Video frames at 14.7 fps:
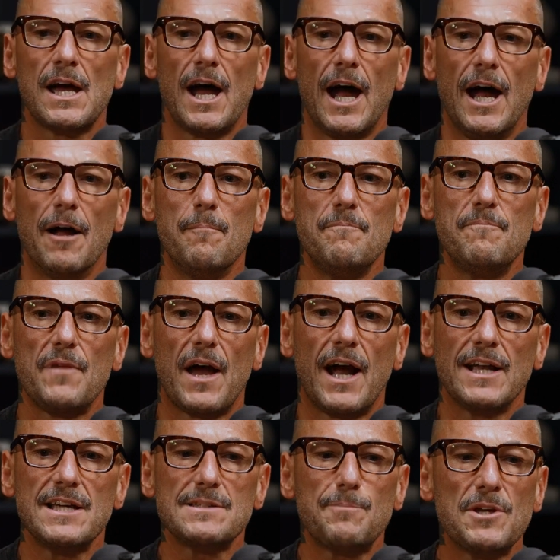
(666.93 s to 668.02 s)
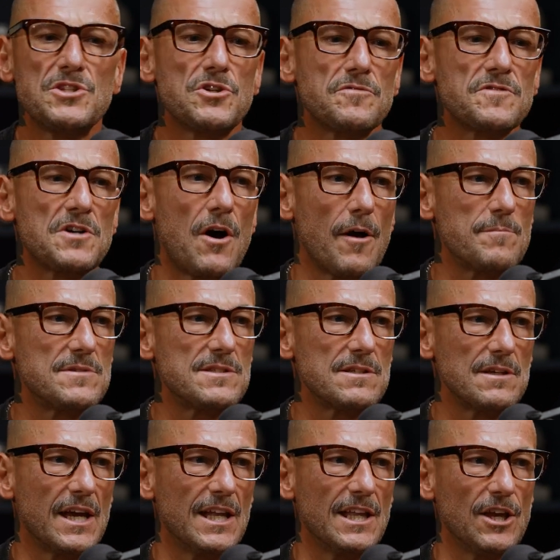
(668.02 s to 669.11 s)
And it's been tough times
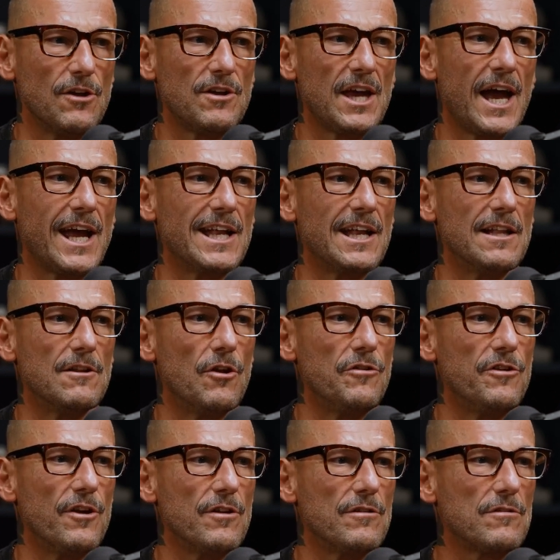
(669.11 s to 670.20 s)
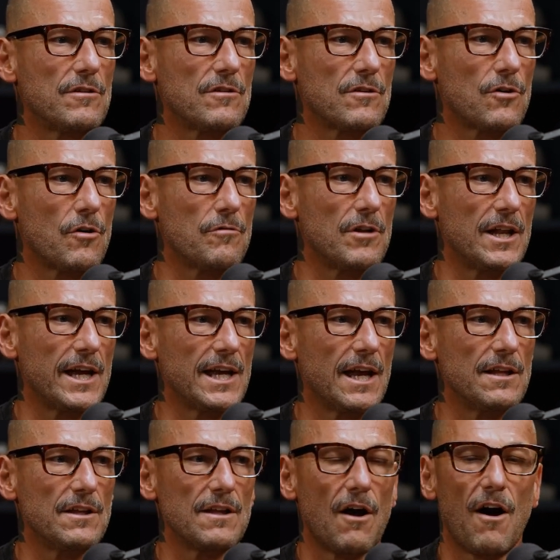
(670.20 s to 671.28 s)
in the UK and in London currently.
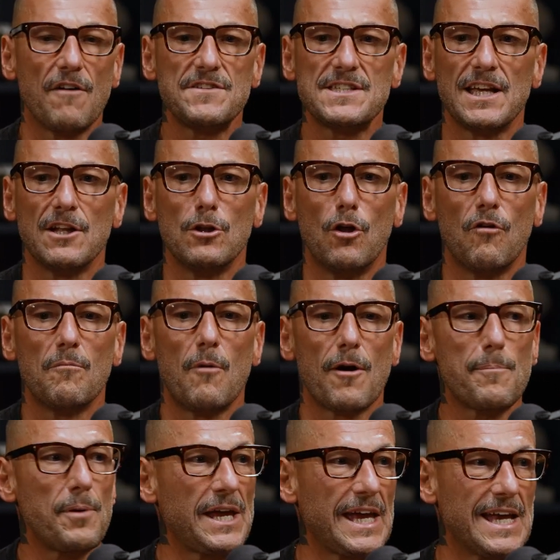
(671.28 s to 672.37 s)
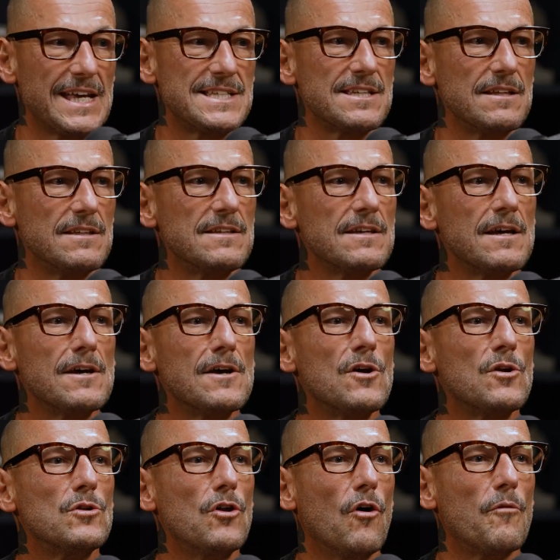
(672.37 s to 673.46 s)
And I've seen a lot of my peers and
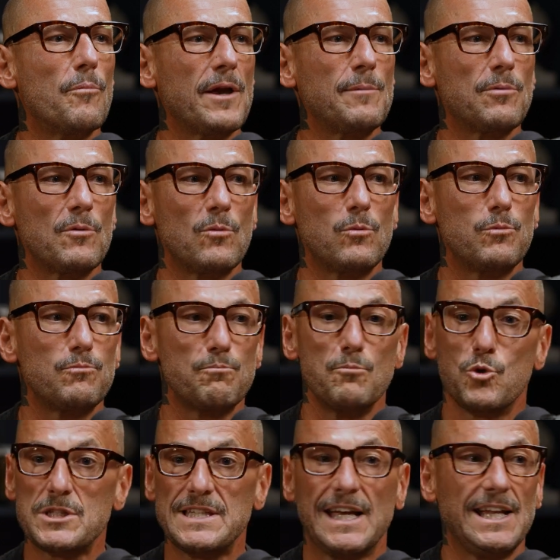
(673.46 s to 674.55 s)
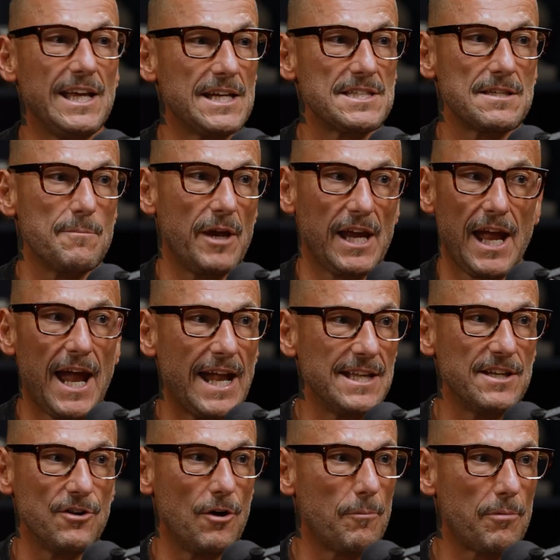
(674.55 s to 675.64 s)
a lot of people more senior to me
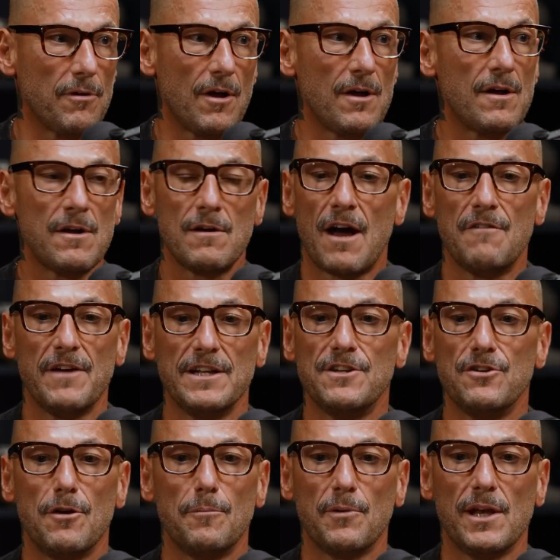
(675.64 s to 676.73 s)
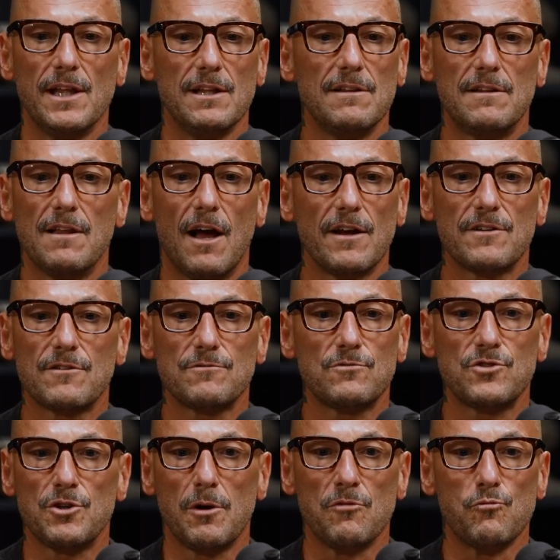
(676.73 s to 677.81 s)
have ended up in like
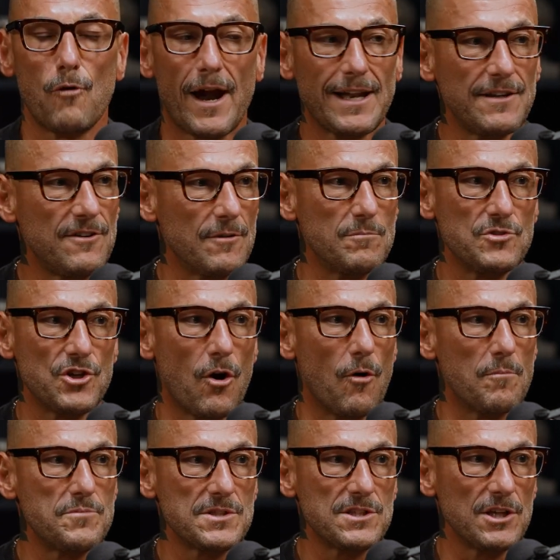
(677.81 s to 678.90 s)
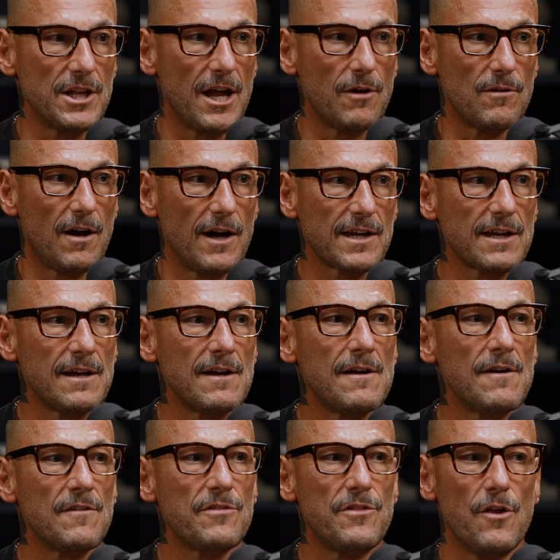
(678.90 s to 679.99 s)
doing random jobs, like
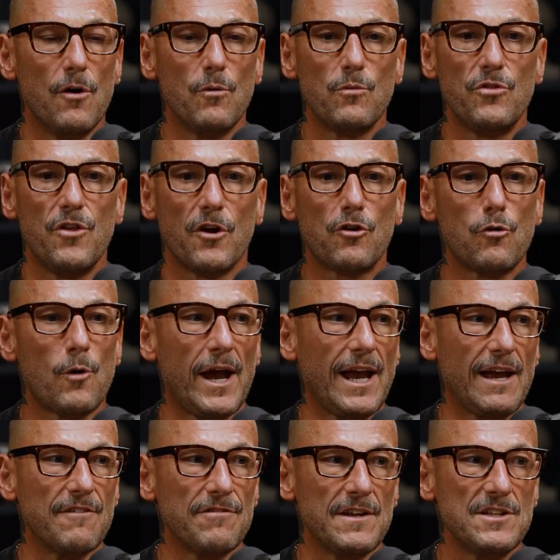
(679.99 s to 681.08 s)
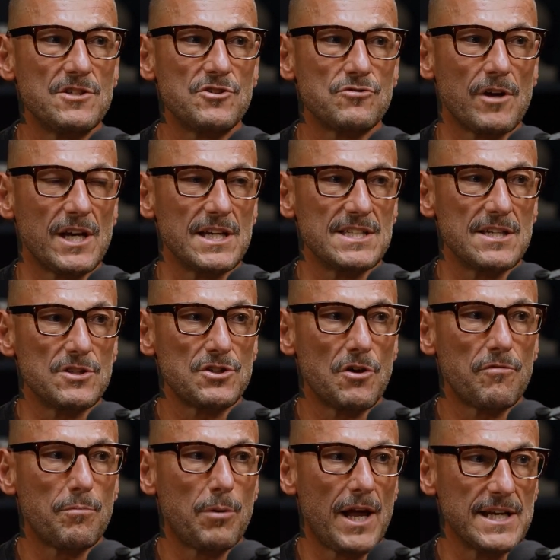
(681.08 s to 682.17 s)
the creative industry is a
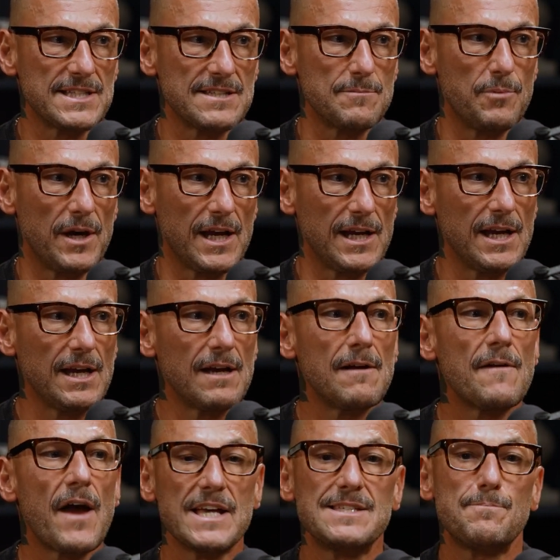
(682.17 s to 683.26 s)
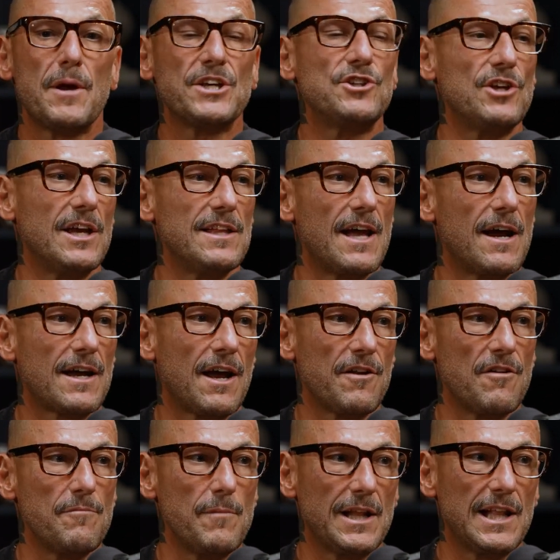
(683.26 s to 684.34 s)
tough place to be, especially in that kind
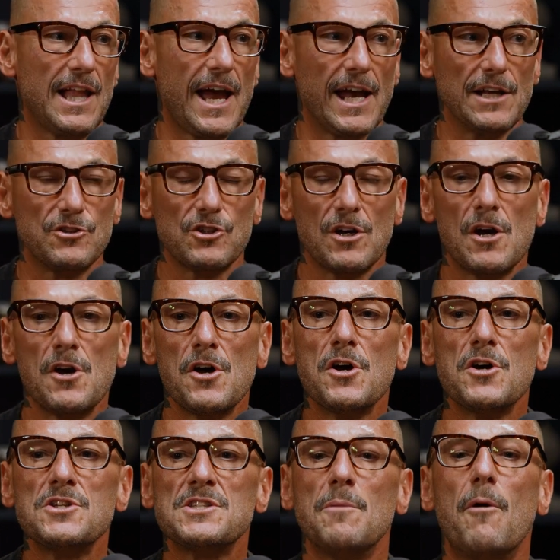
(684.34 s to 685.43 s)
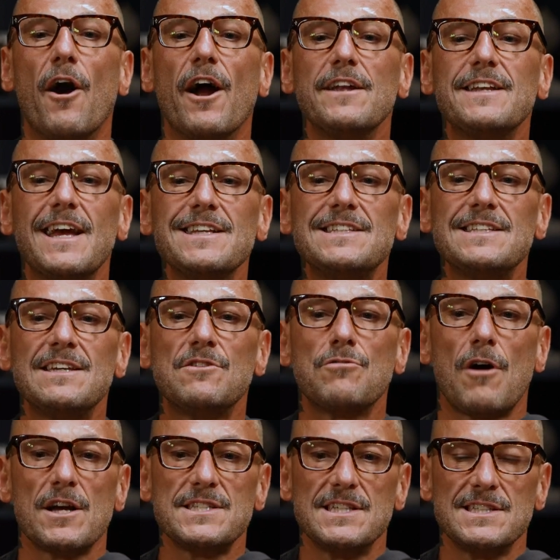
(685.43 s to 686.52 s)
of middle age. So my identity
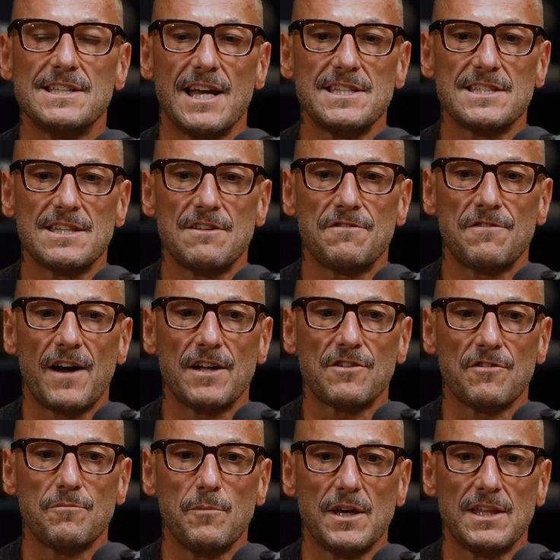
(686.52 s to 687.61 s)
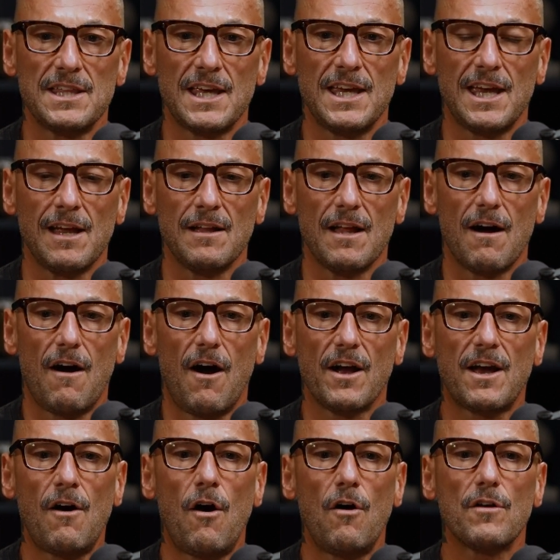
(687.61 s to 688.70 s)
crisis led to the fact of me thinking I
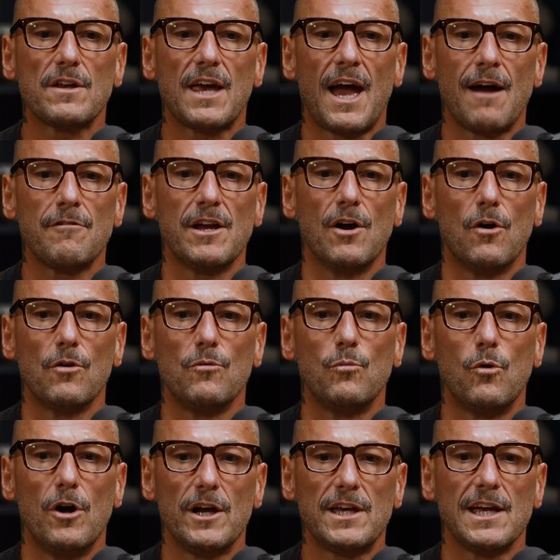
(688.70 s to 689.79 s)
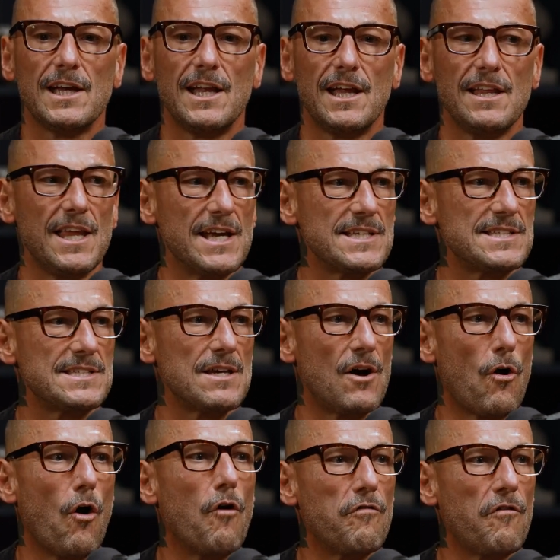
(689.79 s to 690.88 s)
can't carry on working in this
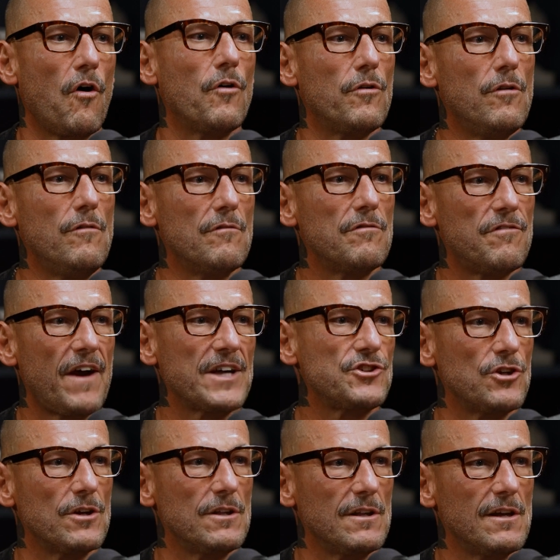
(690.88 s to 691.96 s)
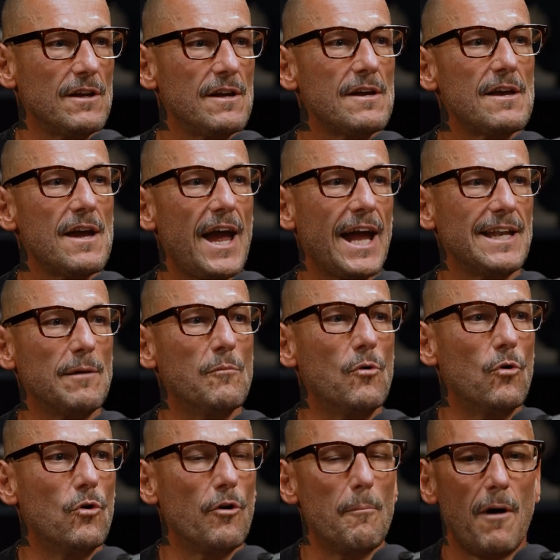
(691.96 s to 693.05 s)
off-on fashion
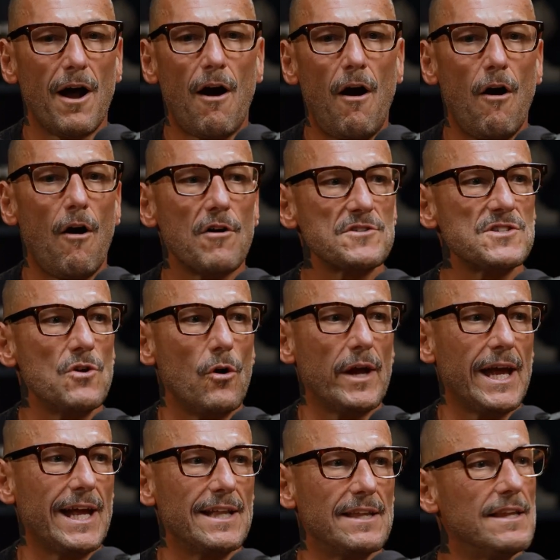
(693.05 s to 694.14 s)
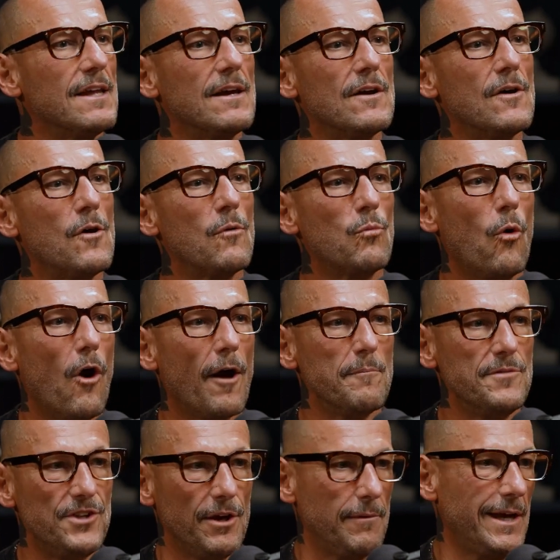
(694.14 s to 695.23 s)
anymore. And my heart's not in what I'm
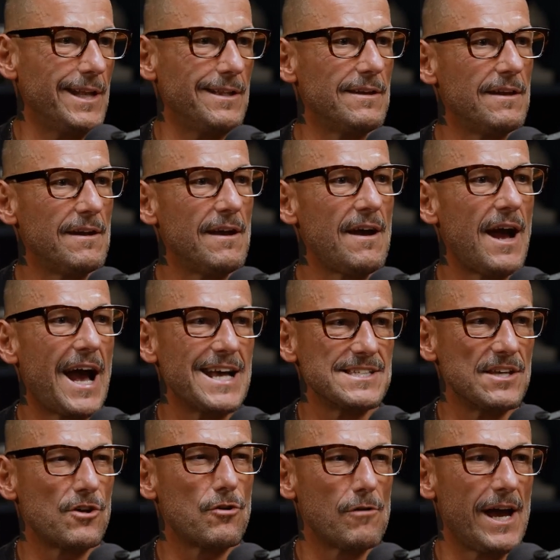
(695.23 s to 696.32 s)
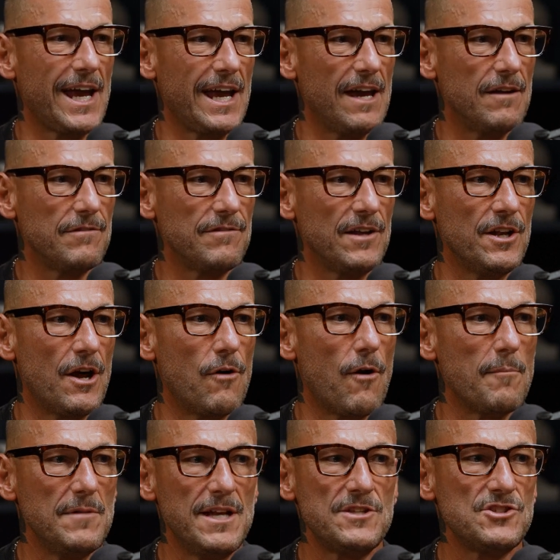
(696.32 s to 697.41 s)
doing as a creative.
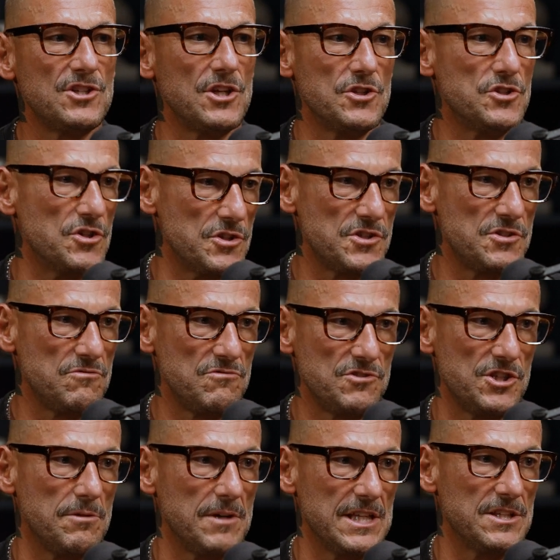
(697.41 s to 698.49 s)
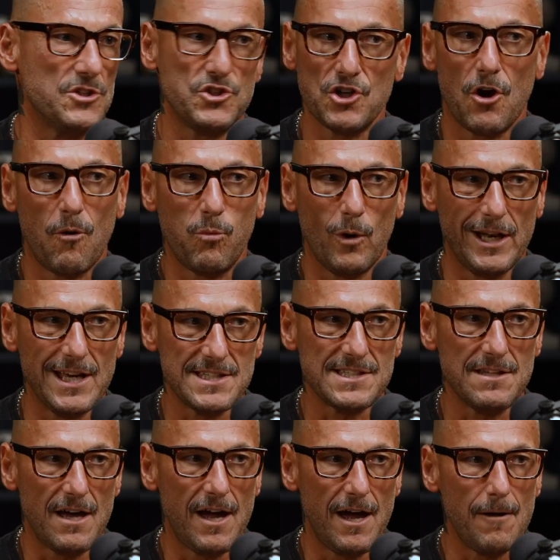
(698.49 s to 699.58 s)
I'm literally just doing the job when it's
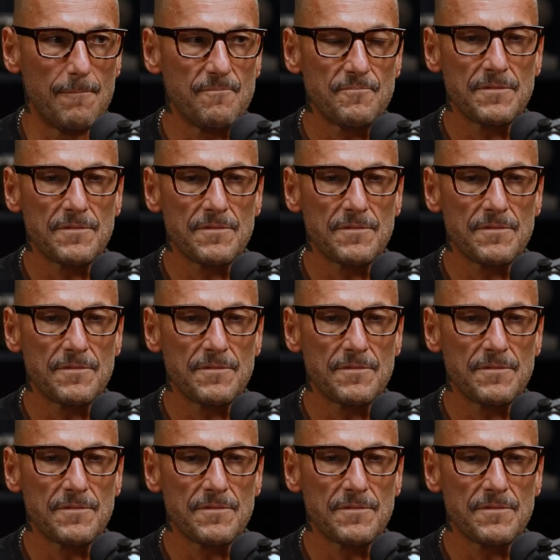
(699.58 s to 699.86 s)
there.